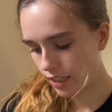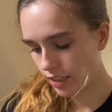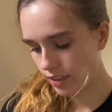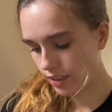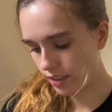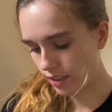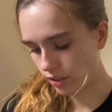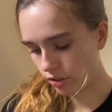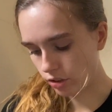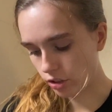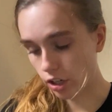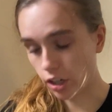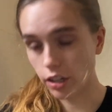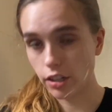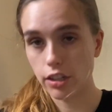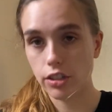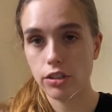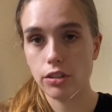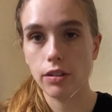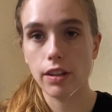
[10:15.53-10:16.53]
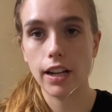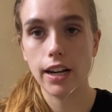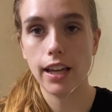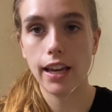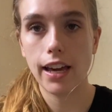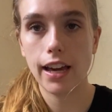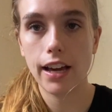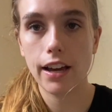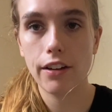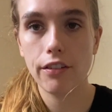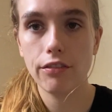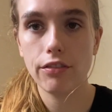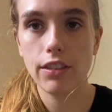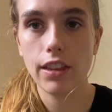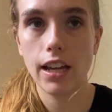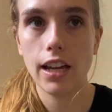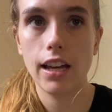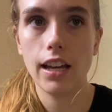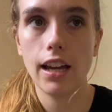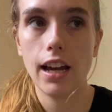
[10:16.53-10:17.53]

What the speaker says: the scar tissue that I have that